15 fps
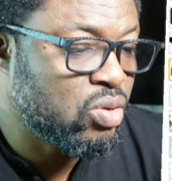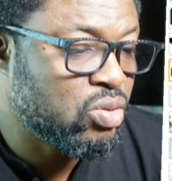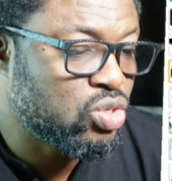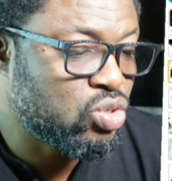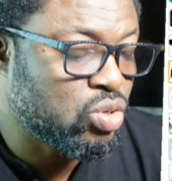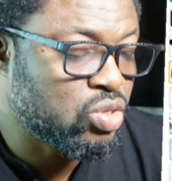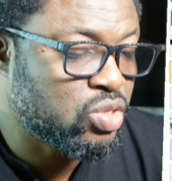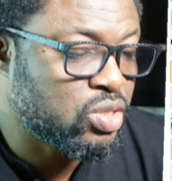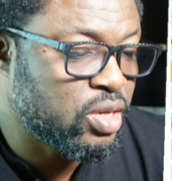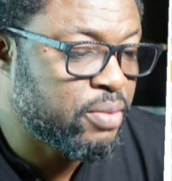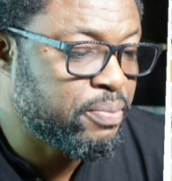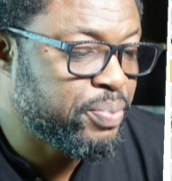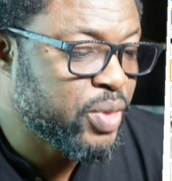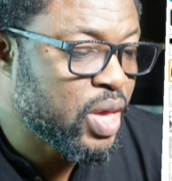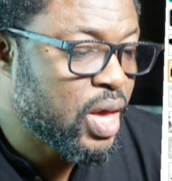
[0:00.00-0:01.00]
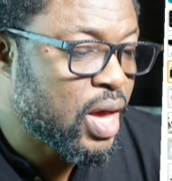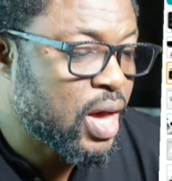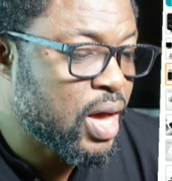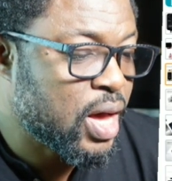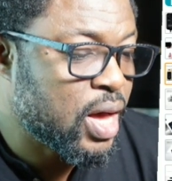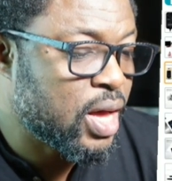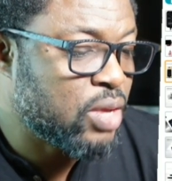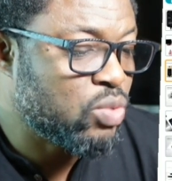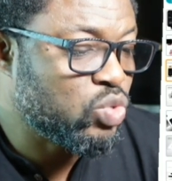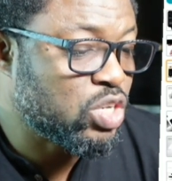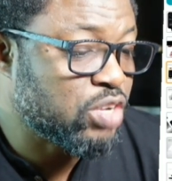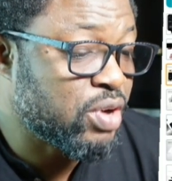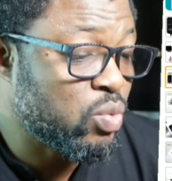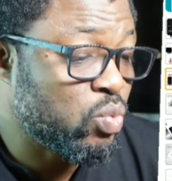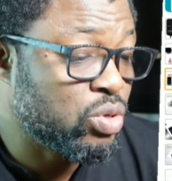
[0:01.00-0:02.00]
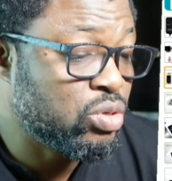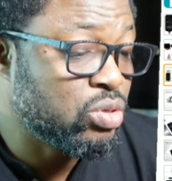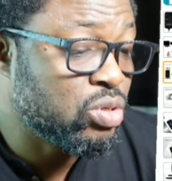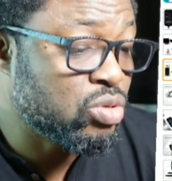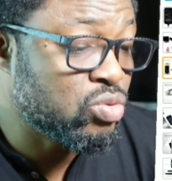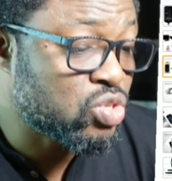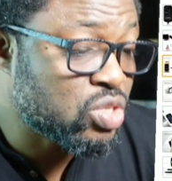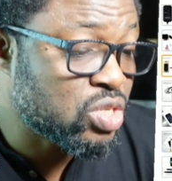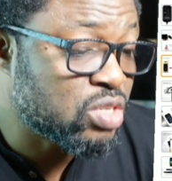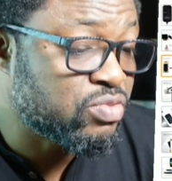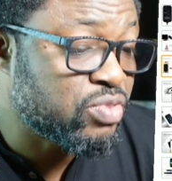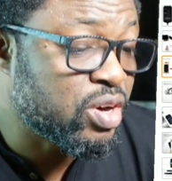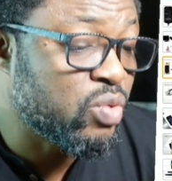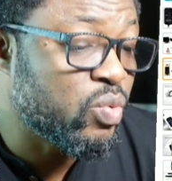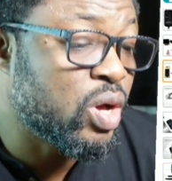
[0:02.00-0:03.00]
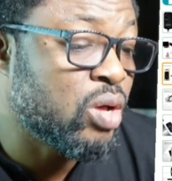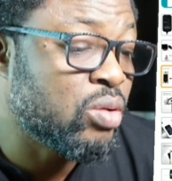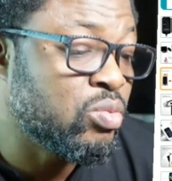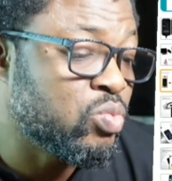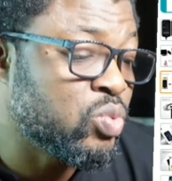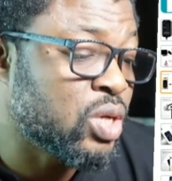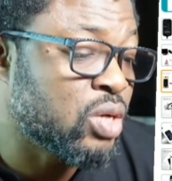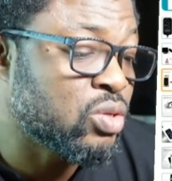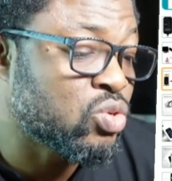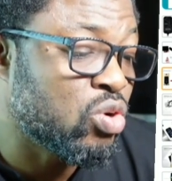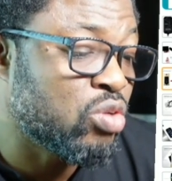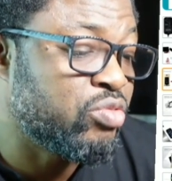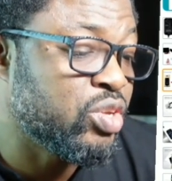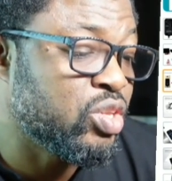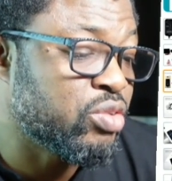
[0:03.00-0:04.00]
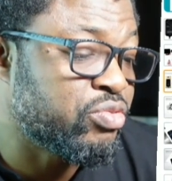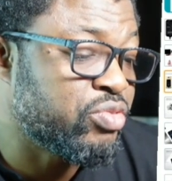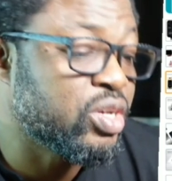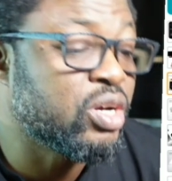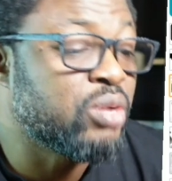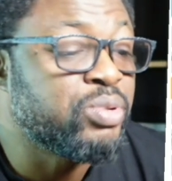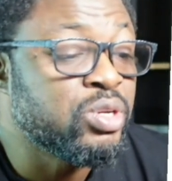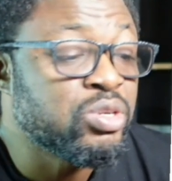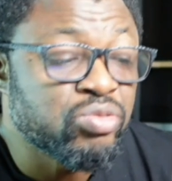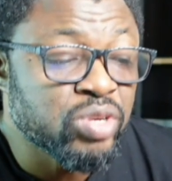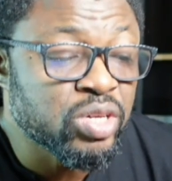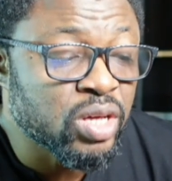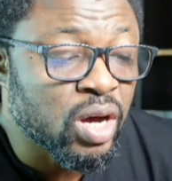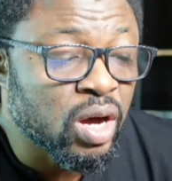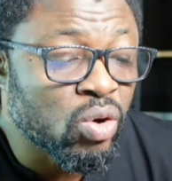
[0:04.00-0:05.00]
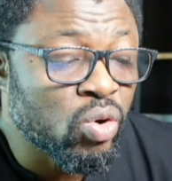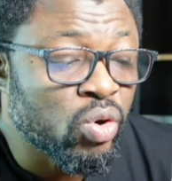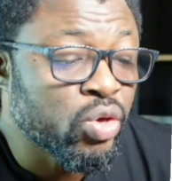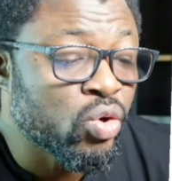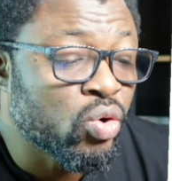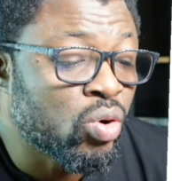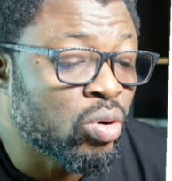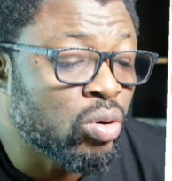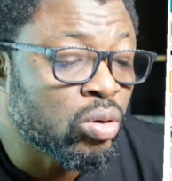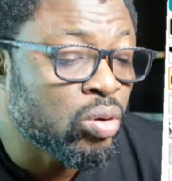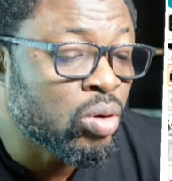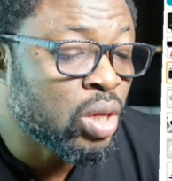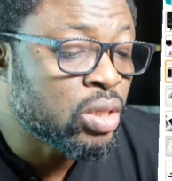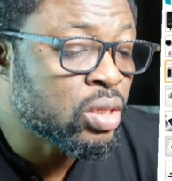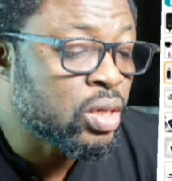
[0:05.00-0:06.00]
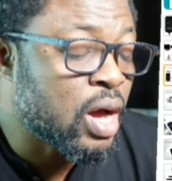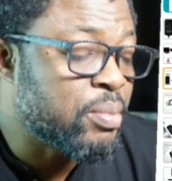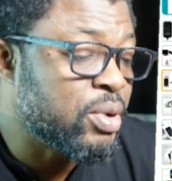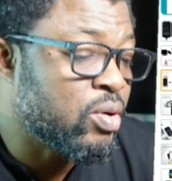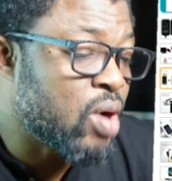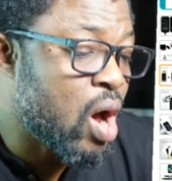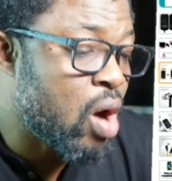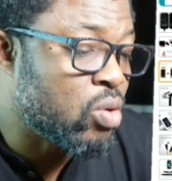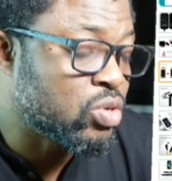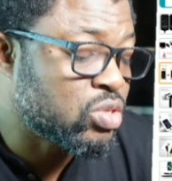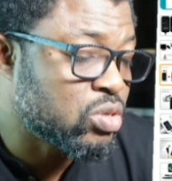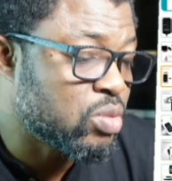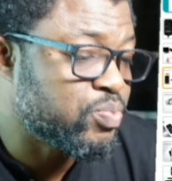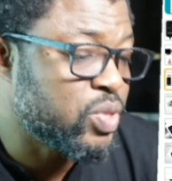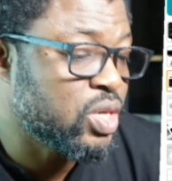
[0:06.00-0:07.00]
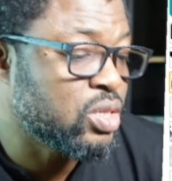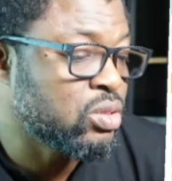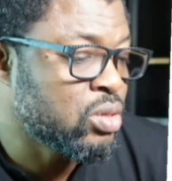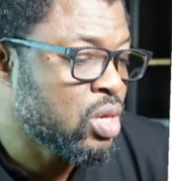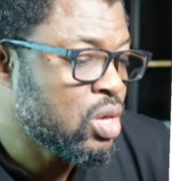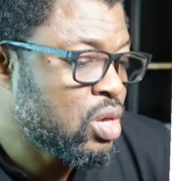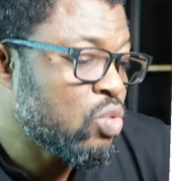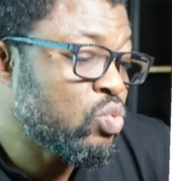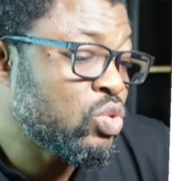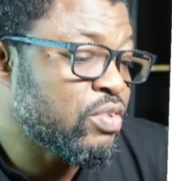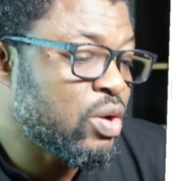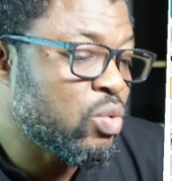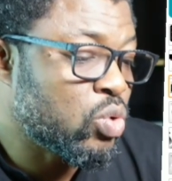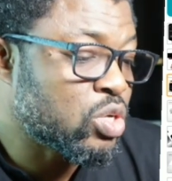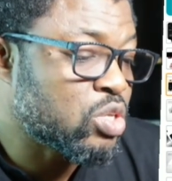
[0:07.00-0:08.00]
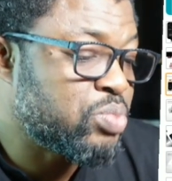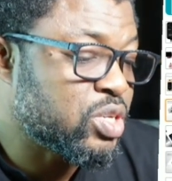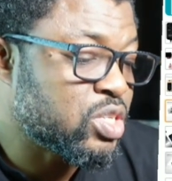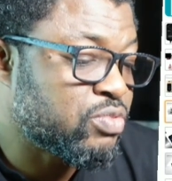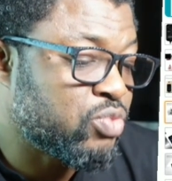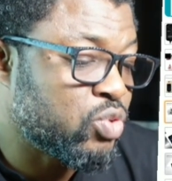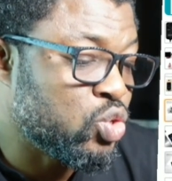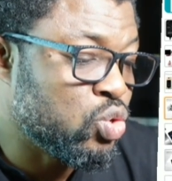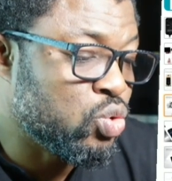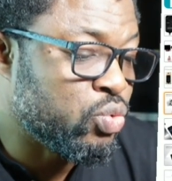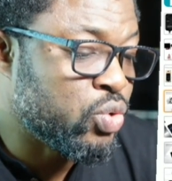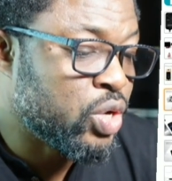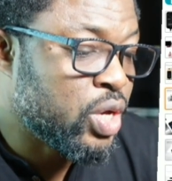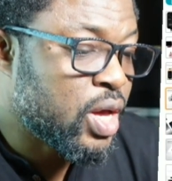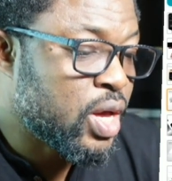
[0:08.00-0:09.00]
or the short stem and whichever one sits very well without covering your fingerprint reader or your camera or something whichever works best for you